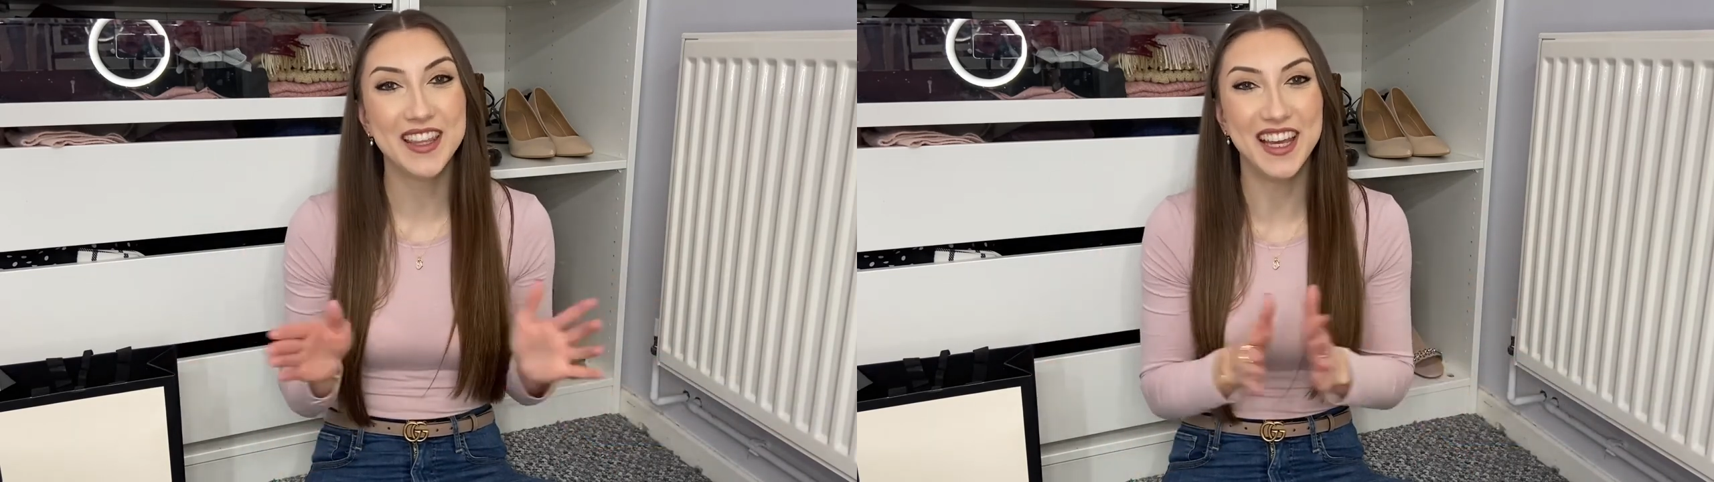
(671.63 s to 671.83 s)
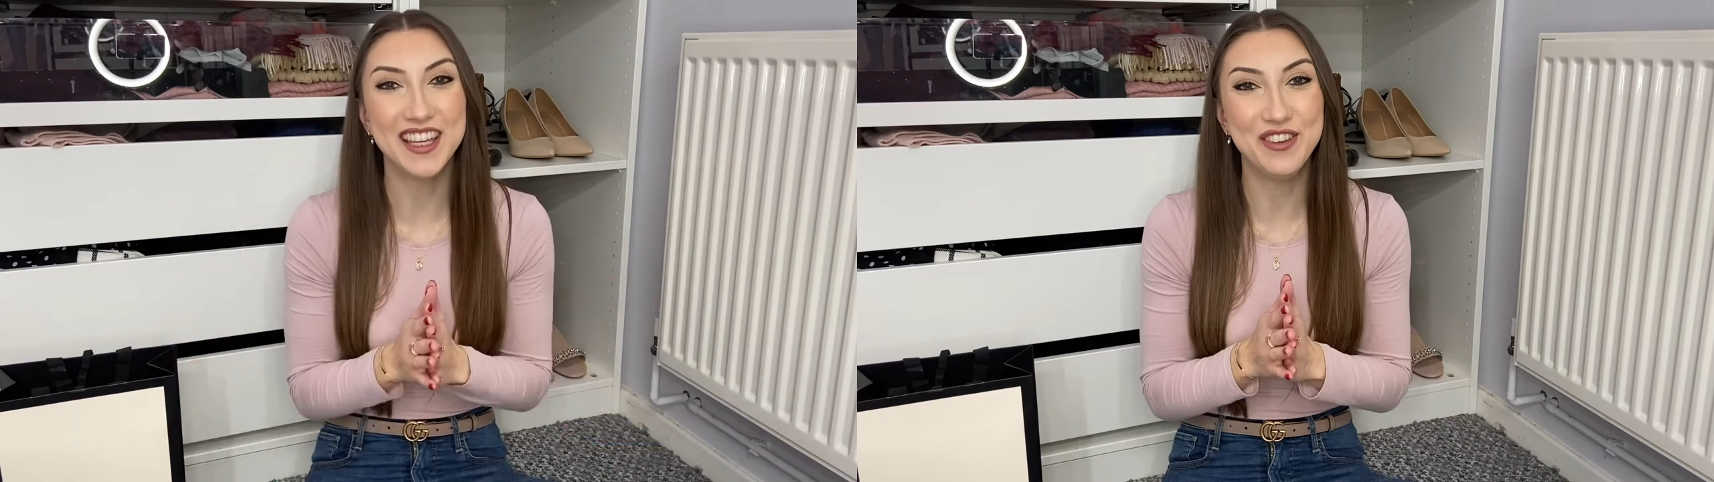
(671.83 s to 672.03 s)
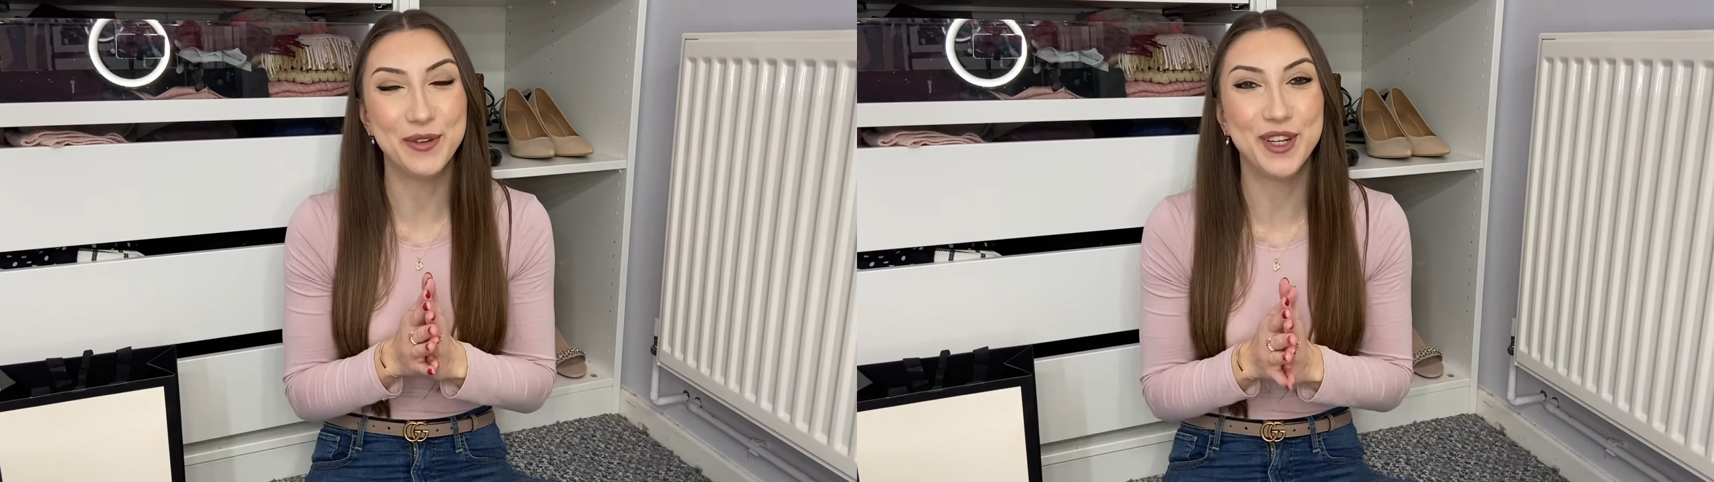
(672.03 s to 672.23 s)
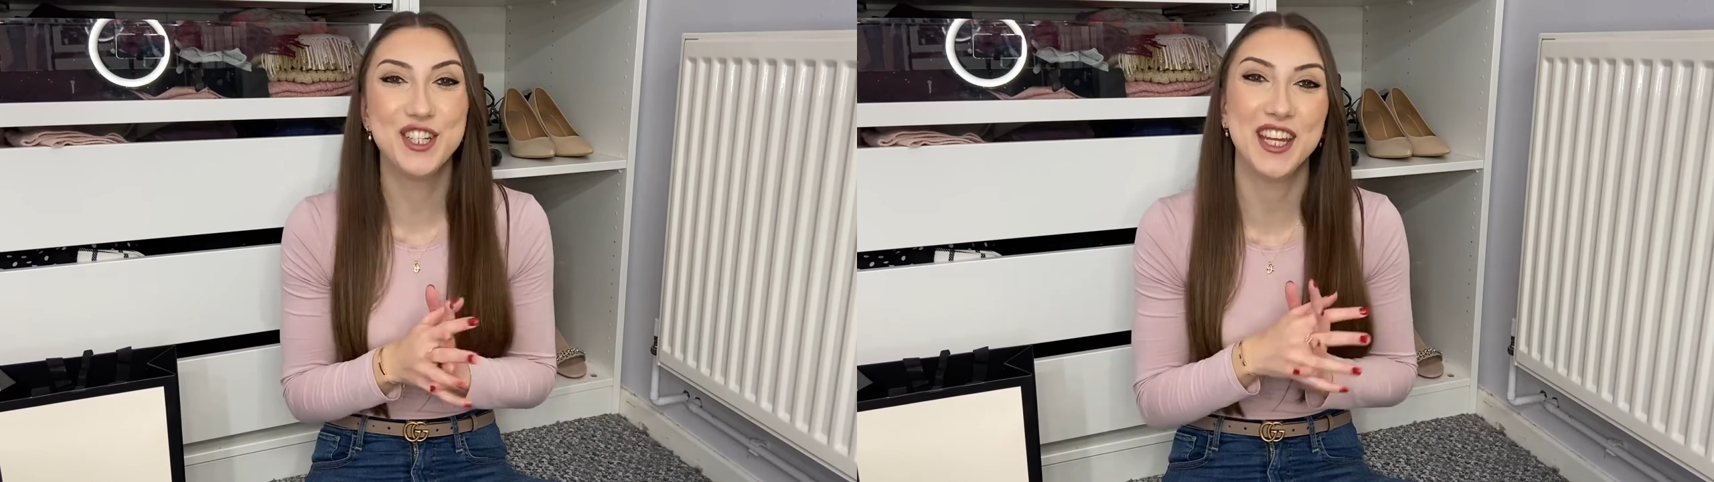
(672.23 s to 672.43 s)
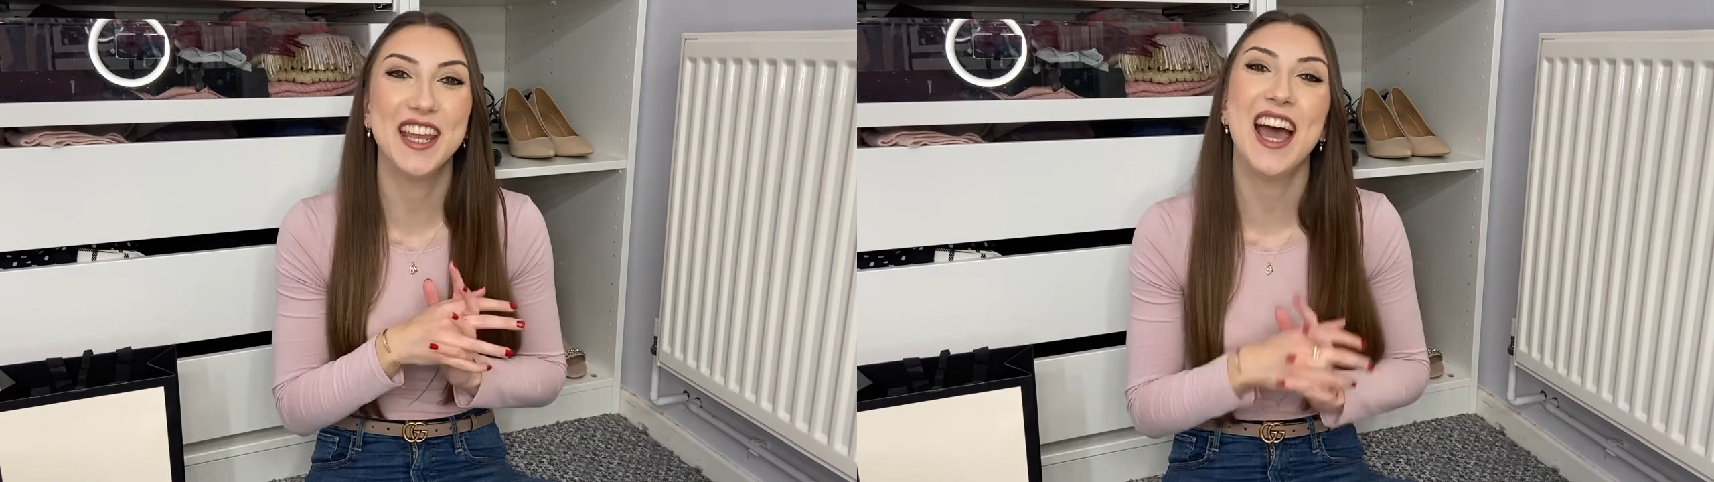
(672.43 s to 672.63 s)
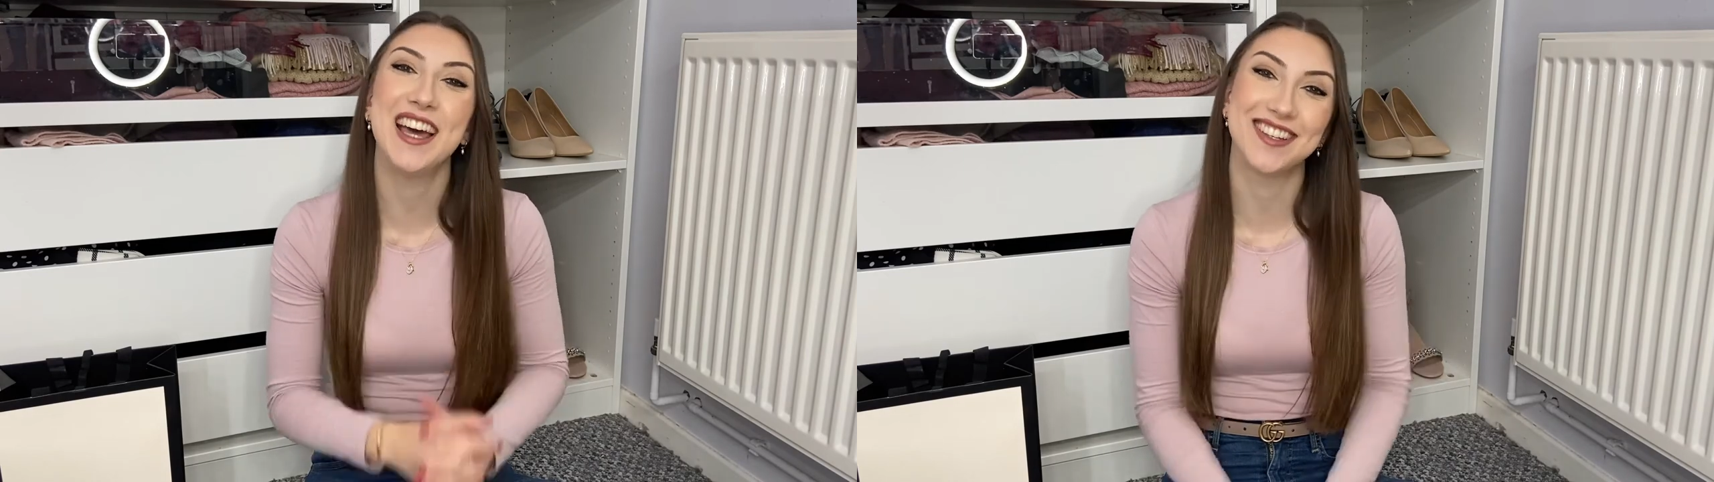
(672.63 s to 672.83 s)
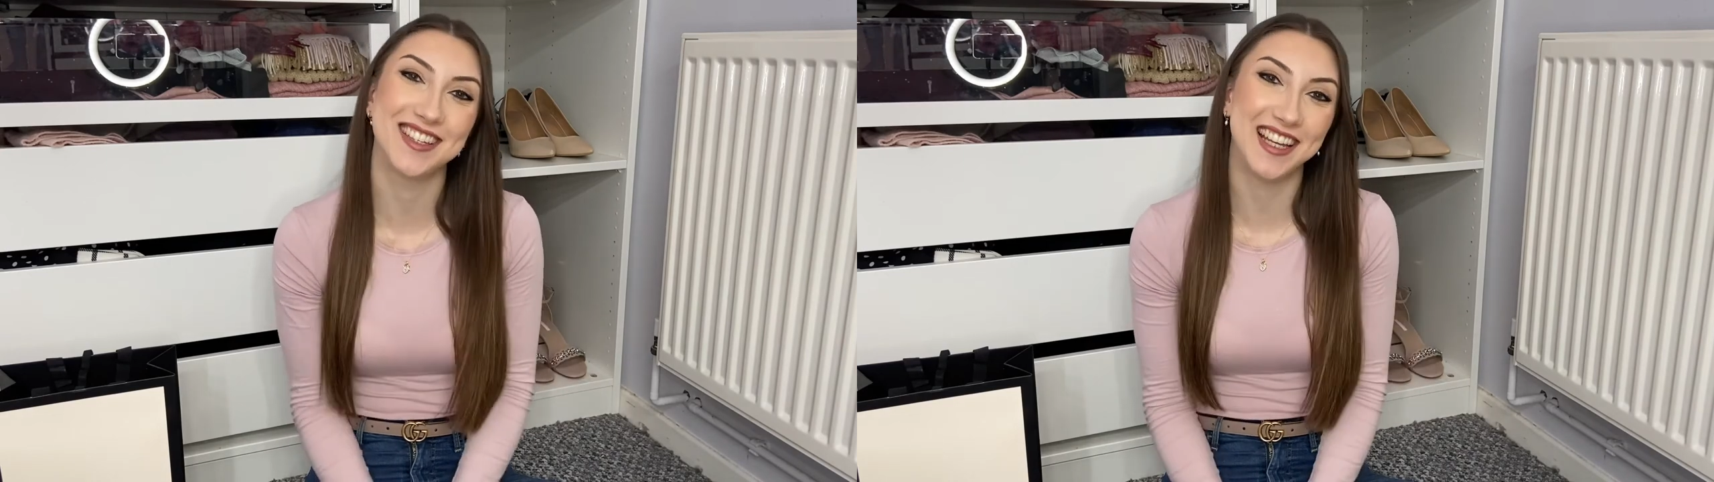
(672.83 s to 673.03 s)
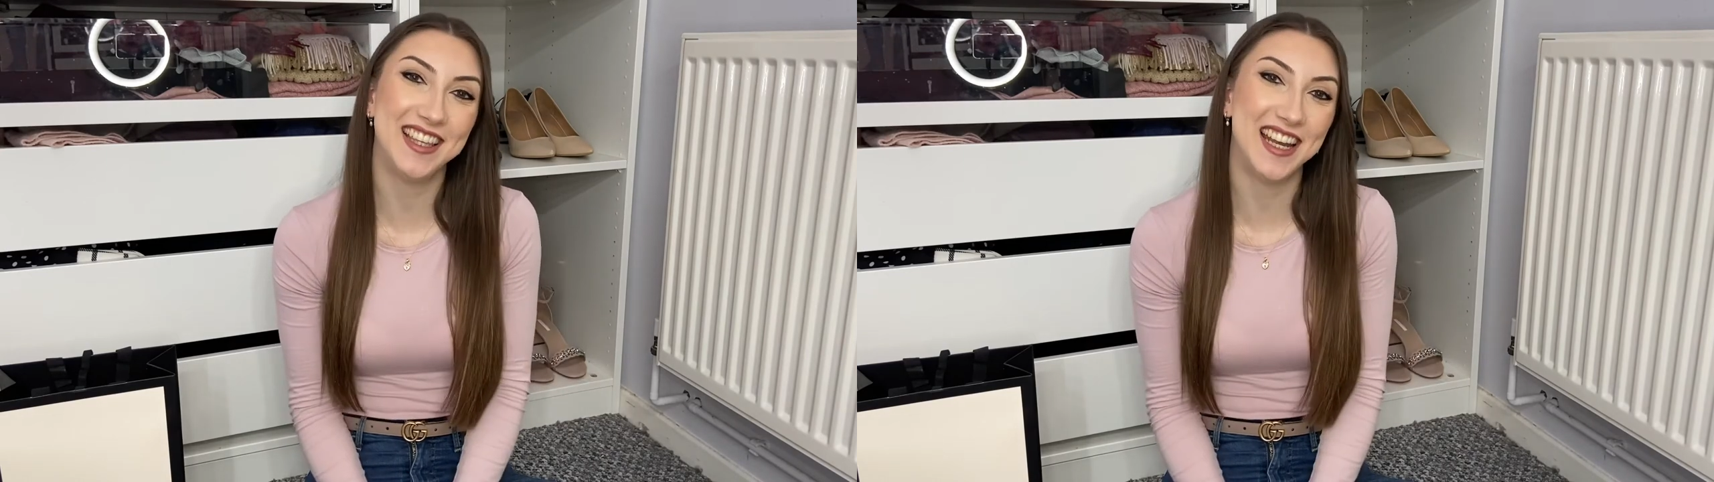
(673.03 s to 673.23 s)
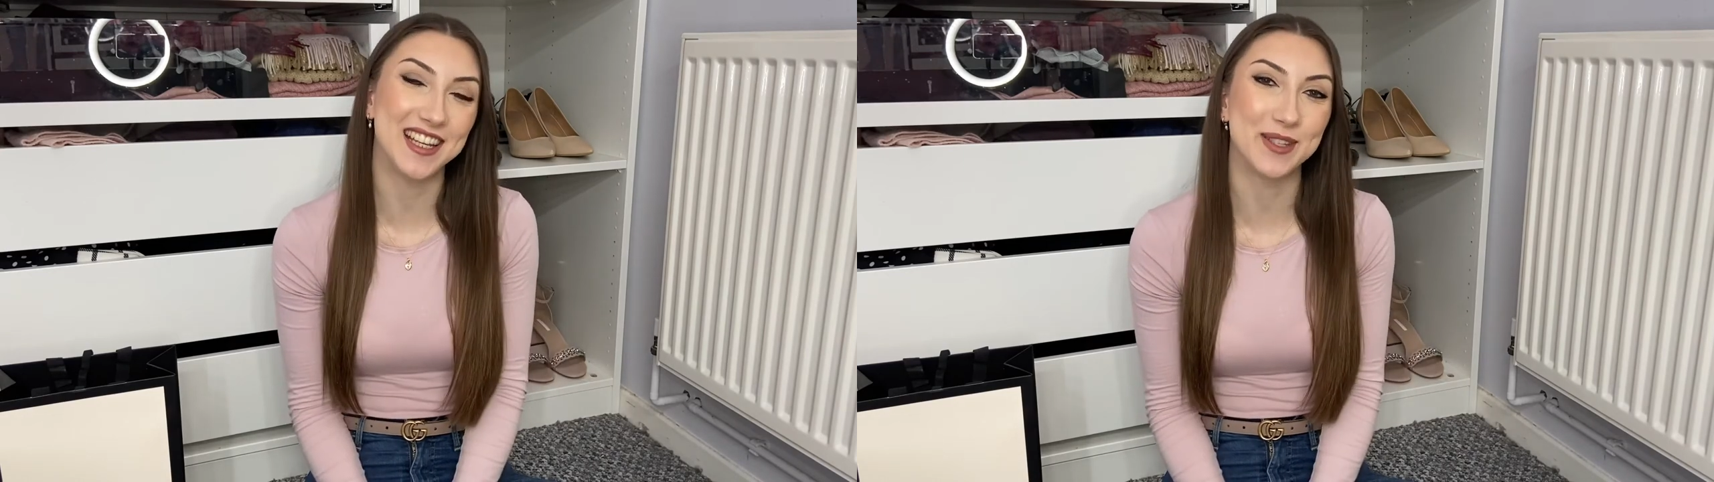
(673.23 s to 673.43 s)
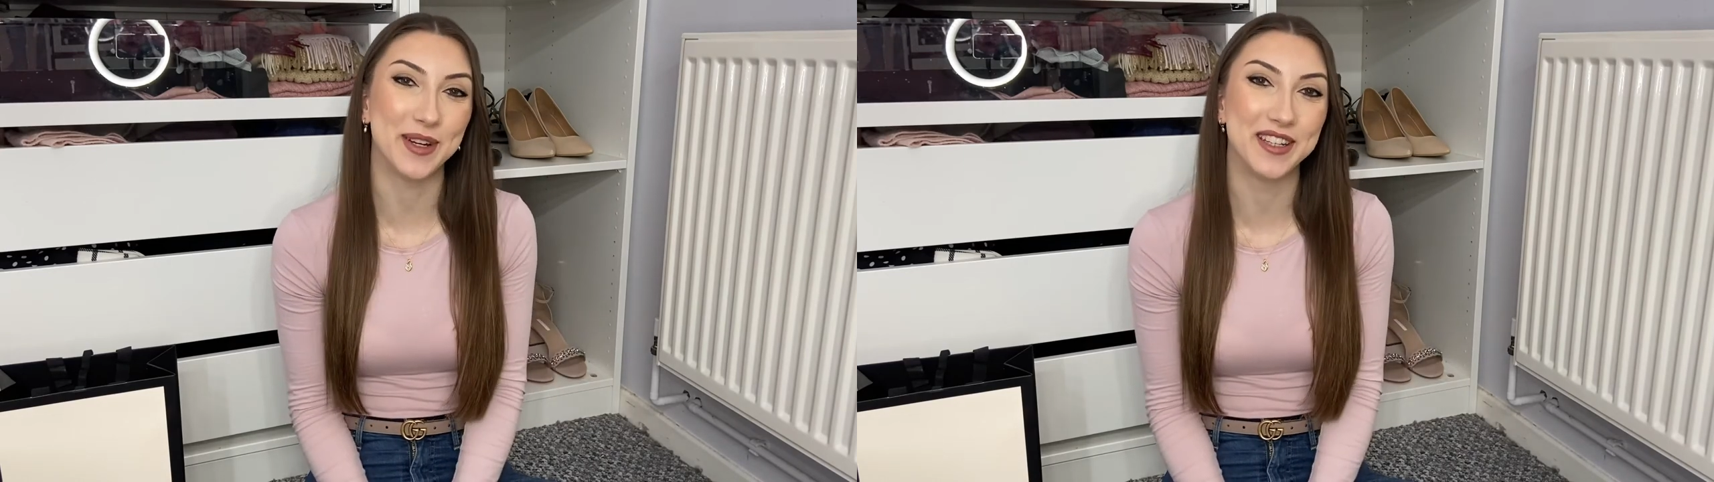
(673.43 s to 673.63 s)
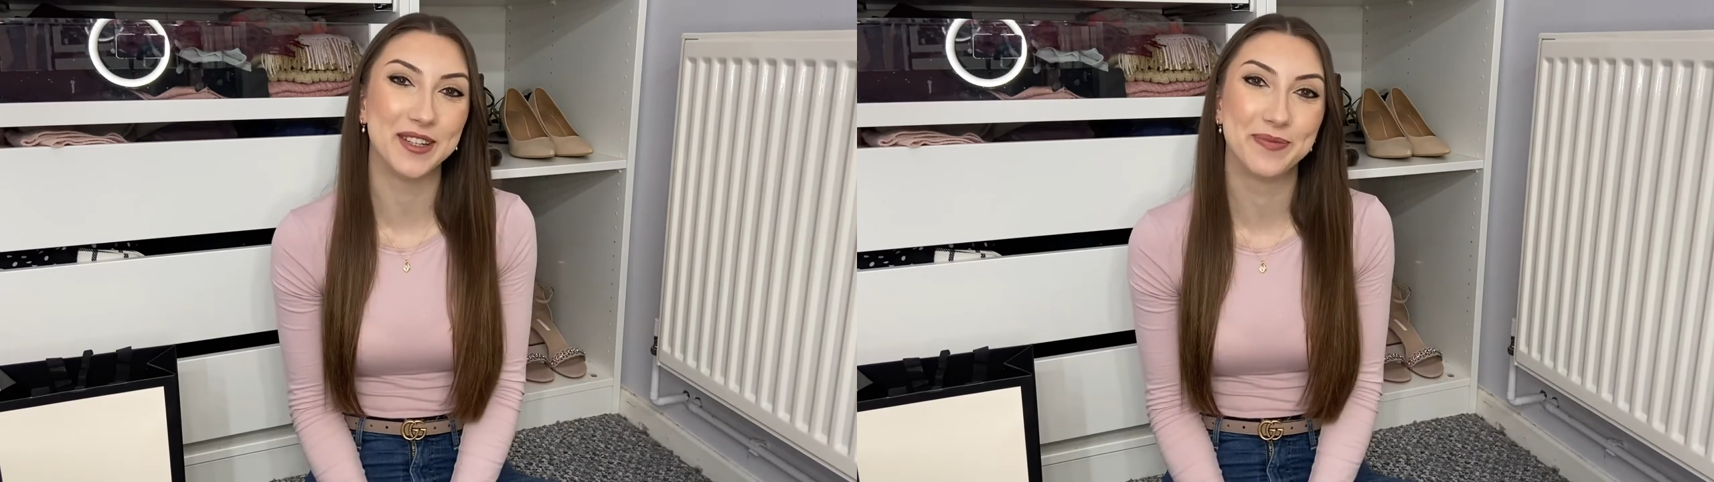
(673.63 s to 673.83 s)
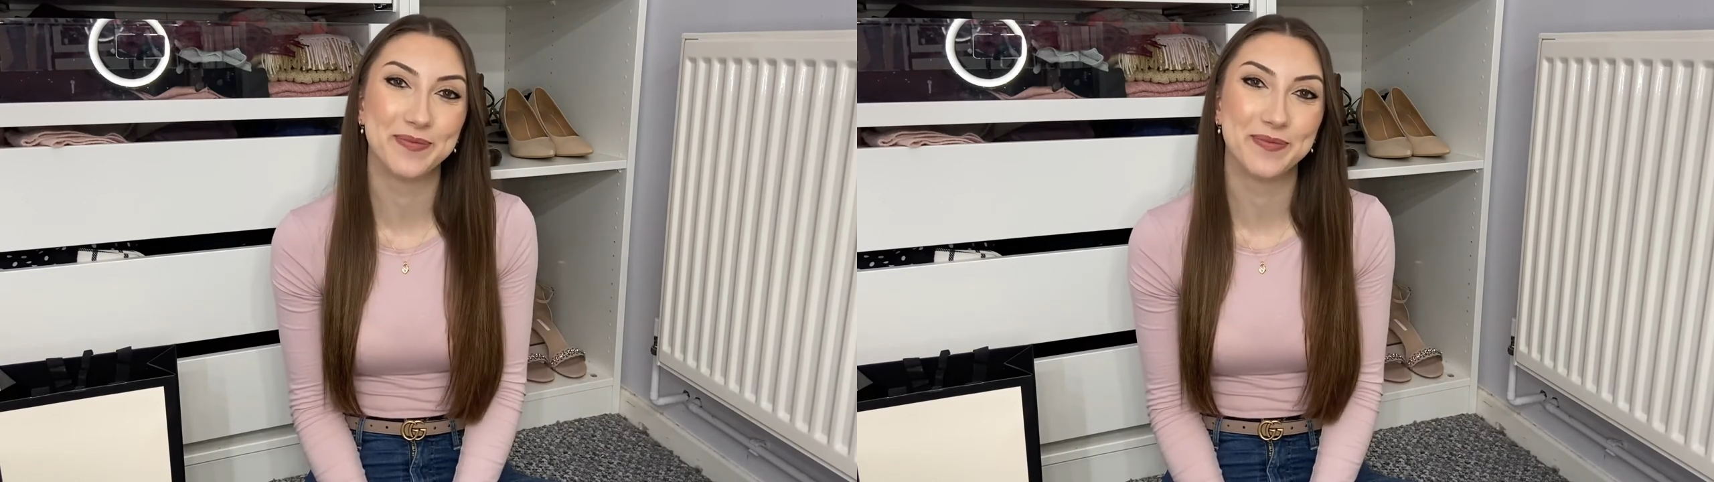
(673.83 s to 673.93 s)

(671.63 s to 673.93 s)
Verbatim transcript: Thank you for watching, and I'll see you in the next one.